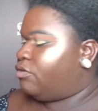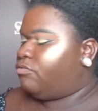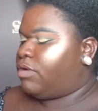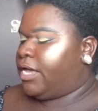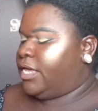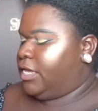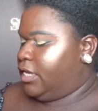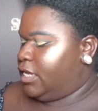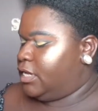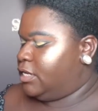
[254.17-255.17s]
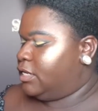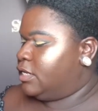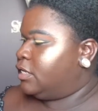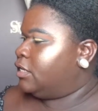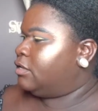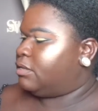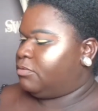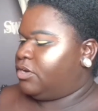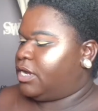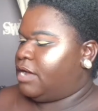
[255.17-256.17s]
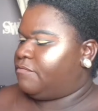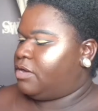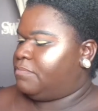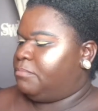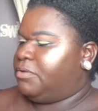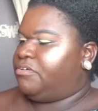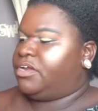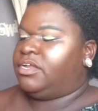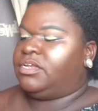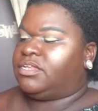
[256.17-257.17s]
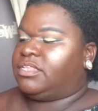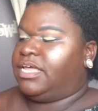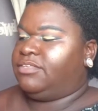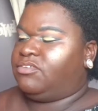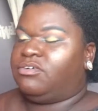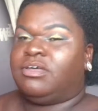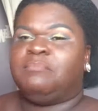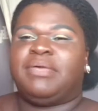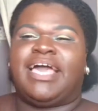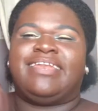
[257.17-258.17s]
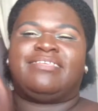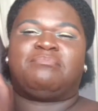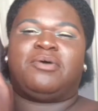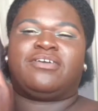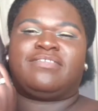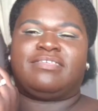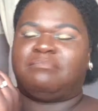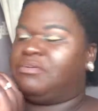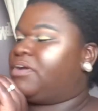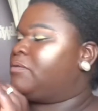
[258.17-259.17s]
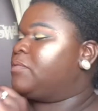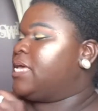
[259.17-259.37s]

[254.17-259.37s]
right here. I'm going to cover up the mirror just there. So behind this box, there's a mirror.